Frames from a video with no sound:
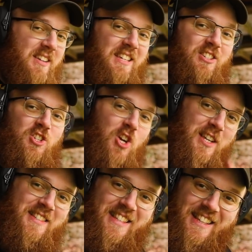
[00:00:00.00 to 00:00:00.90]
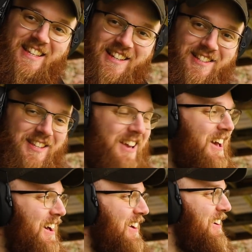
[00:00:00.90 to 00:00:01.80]
because I just did this
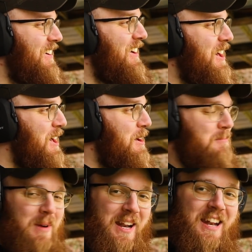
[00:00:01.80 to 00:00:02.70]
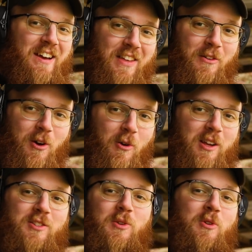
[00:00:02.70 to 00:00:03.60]
But I didn't have that
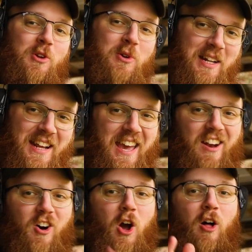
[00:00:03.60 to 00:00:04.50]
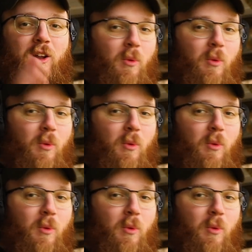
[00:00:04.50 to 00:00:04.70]
recording, so we're doing it again. I'll call it